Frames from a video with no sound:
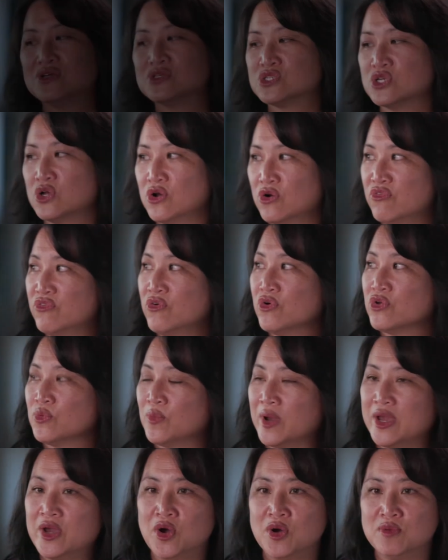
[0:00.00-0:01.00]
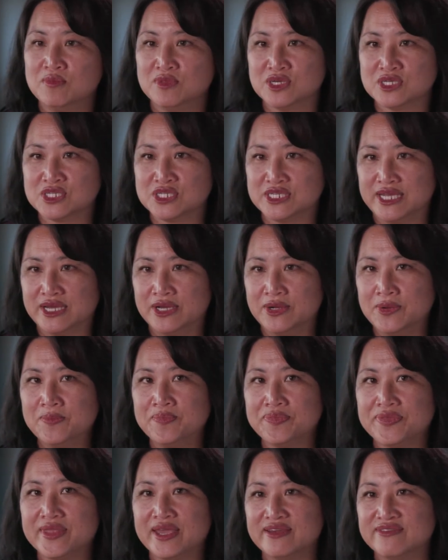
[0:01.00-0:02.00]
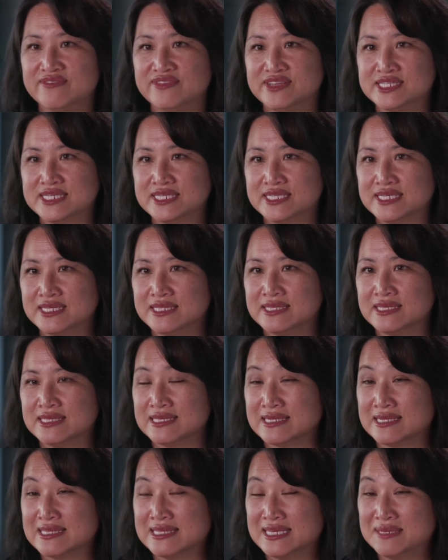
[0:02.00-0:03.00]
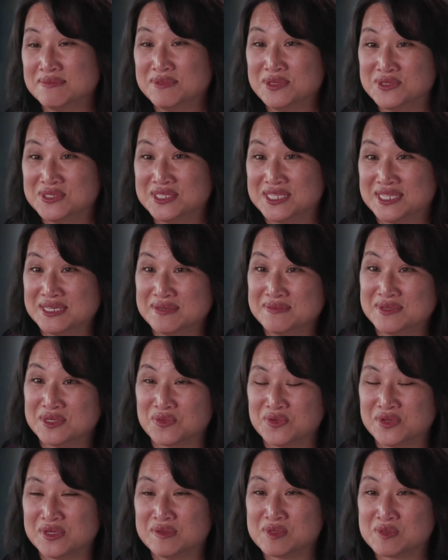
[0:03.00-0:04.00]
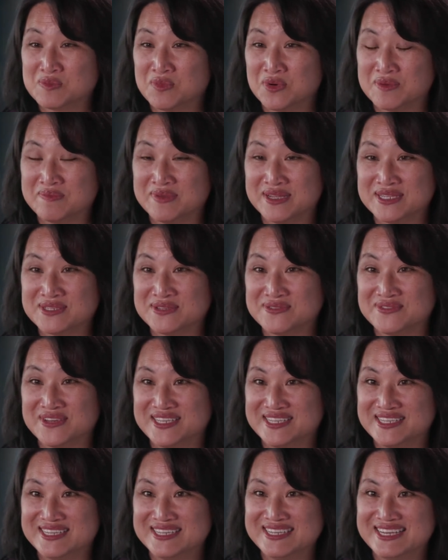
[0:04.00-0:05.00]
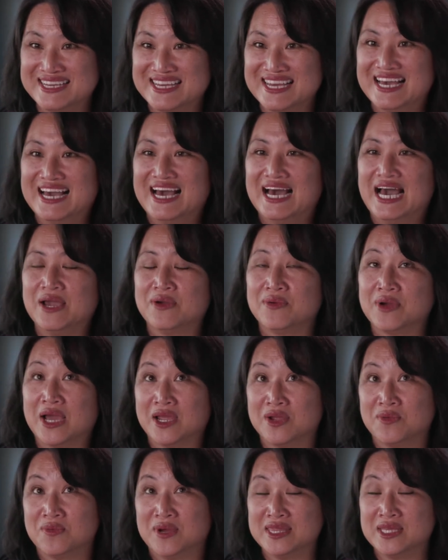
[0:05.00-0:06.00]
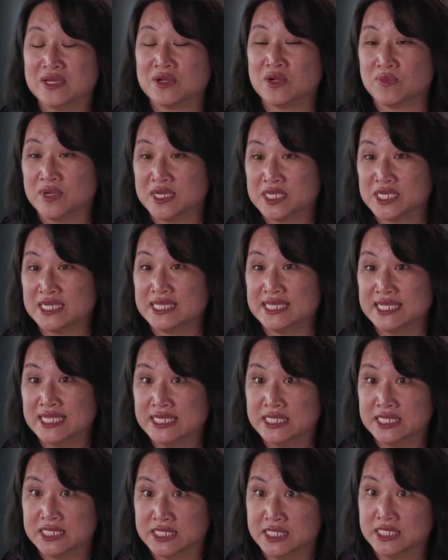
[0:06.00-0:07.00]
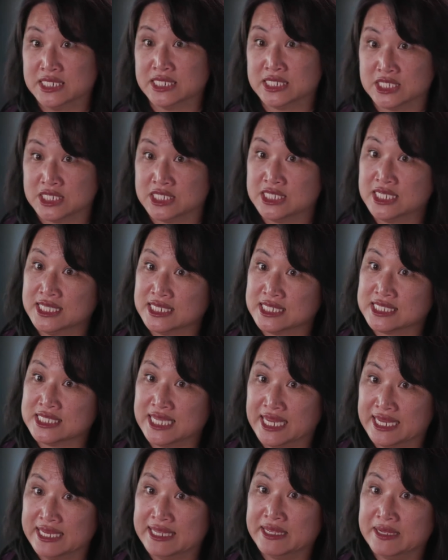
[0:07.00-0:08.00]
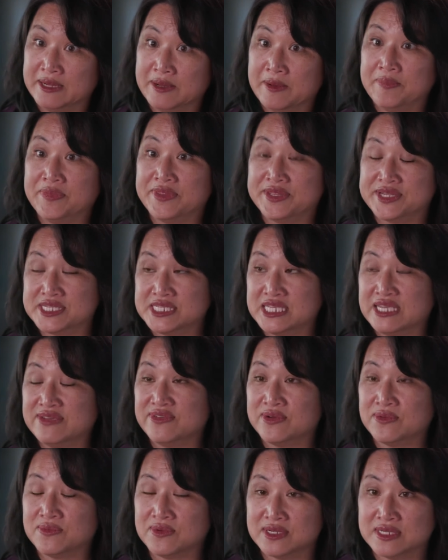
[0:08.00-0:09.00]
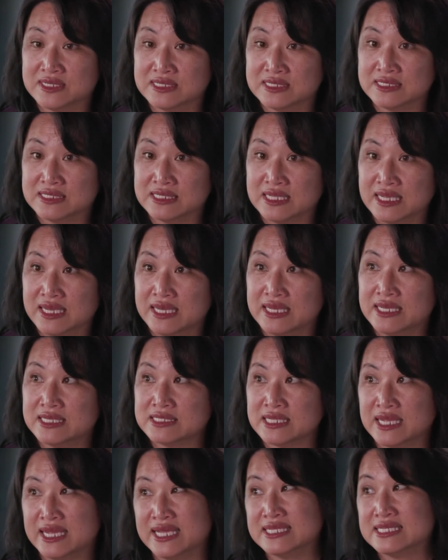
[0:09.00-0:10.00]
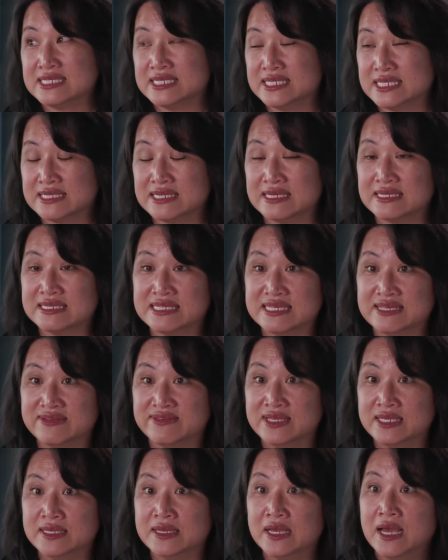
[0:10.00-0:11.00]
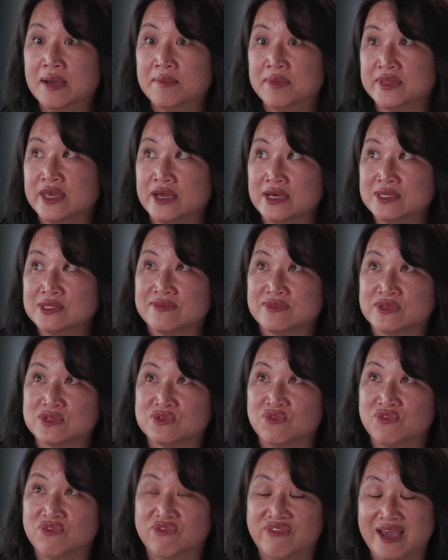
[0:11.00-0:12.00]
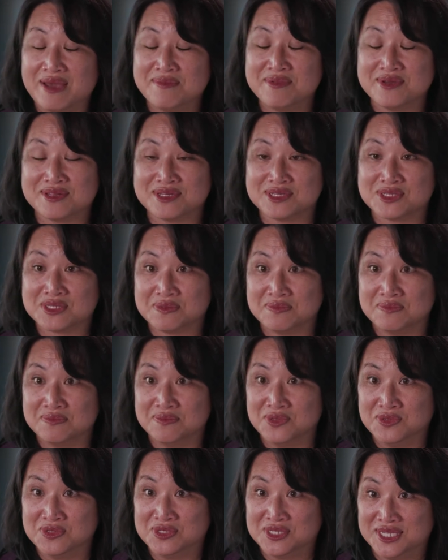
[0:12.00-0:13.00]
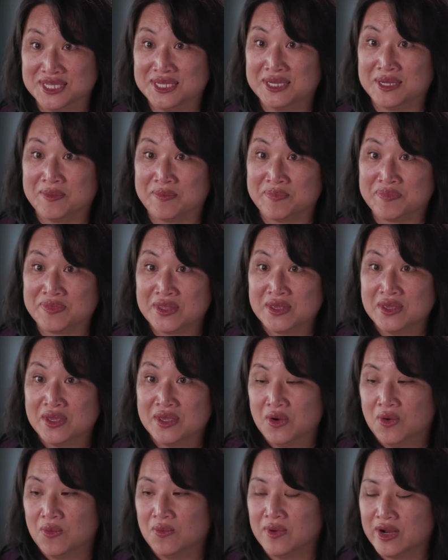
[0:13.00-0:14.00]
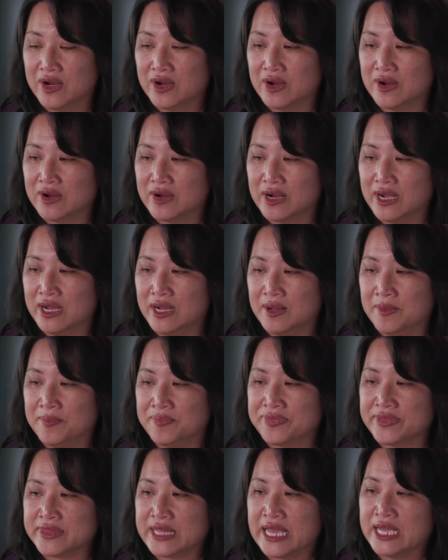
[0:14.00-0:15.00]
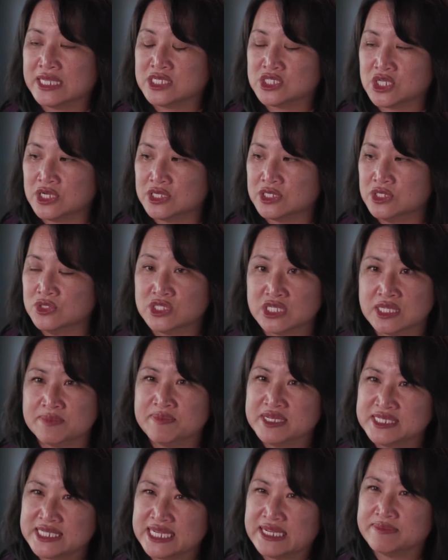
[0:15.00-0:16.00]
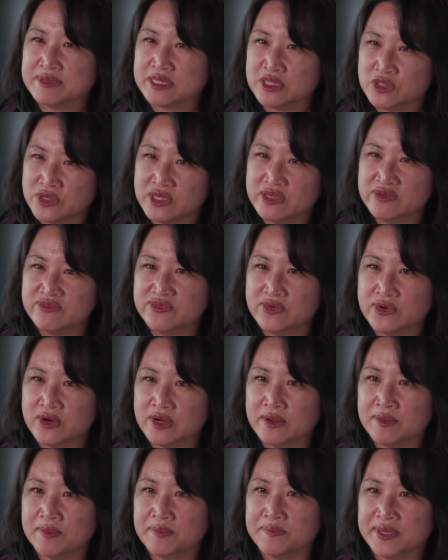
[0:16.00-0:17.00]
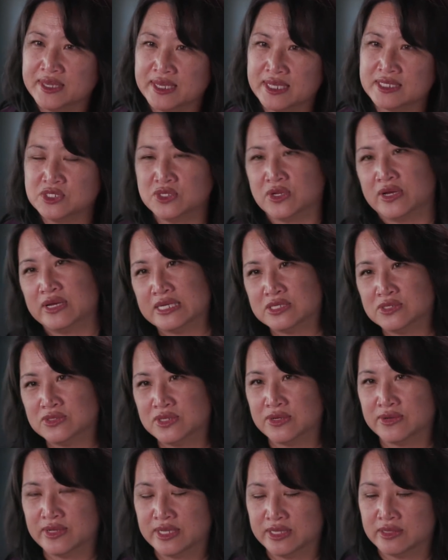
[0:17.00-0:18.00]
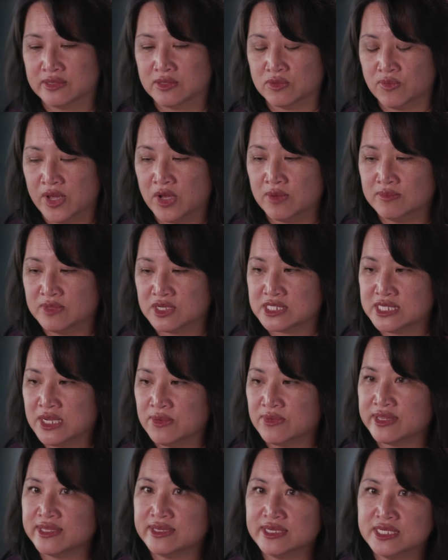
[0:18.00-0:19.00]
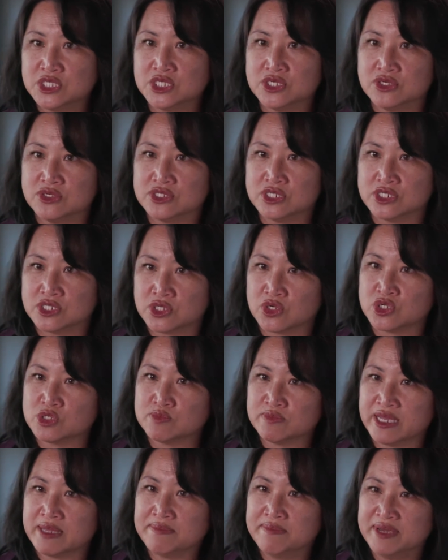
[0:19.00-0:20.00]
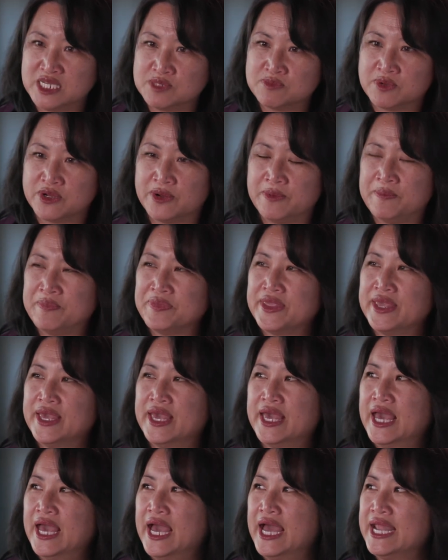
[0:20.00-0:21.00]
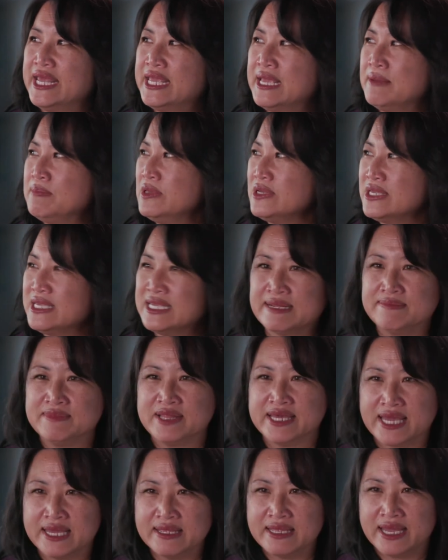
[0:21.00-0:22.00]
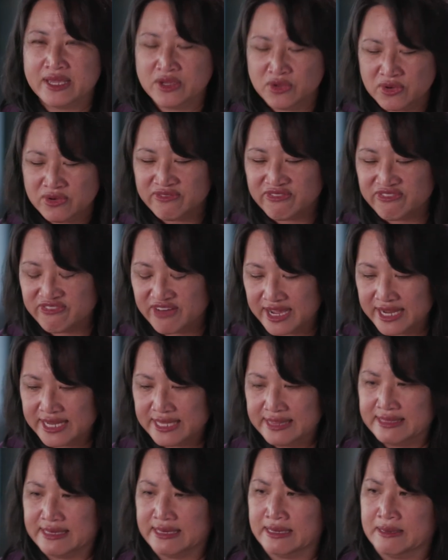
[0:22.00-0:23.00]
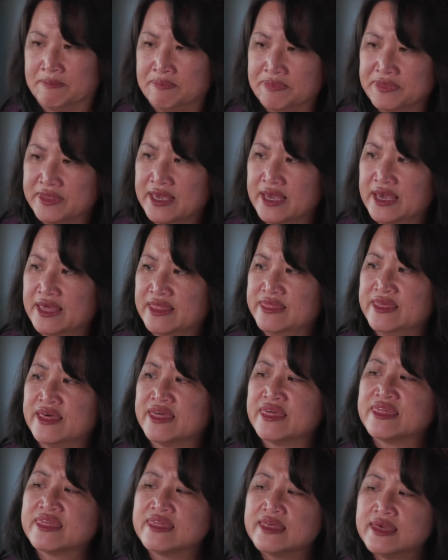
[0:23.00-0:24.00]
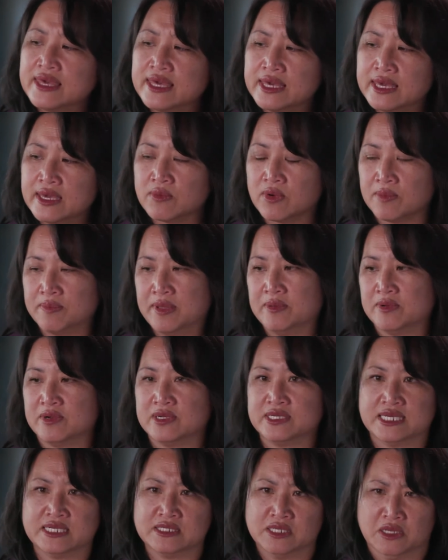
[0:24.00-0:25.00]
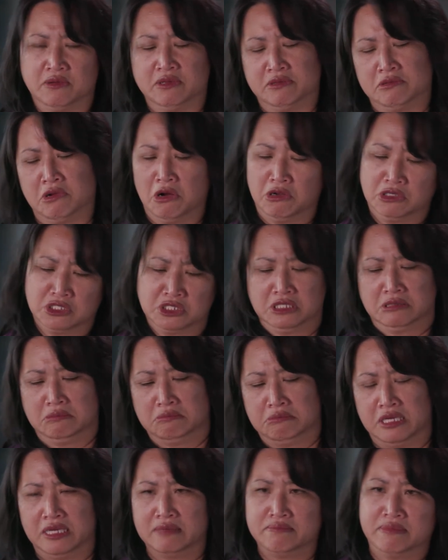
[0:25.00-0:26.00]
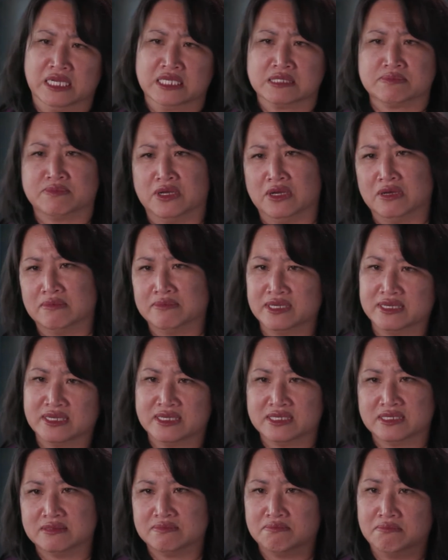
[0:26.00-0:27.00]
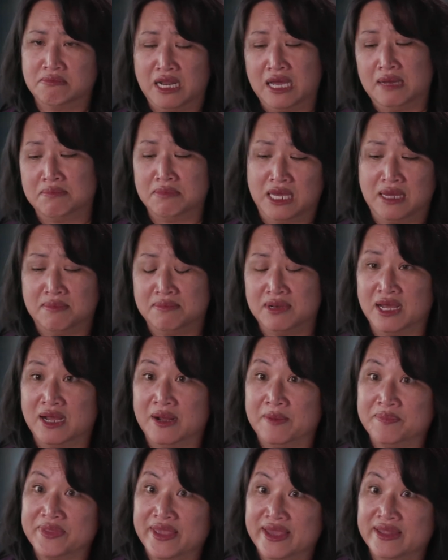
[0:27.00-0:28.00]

So, for The Way Home Looks Now, I visited the Little League Museum in Williamsport, Pennsylvania. I, I, went there originally just to see the stadium and to see if it was as I'd seen it on TV, but they also have this fabulous museum where um, I saw news clippings that i had been looking for because, you know, as you know, in The Way Home Looks Now, one of the issues is girls playing baseball. And I kept looking and I'm like, I, I couldn't find the the thing where people are like, you know, girls shouldn't play baseball because blah, blah, blah.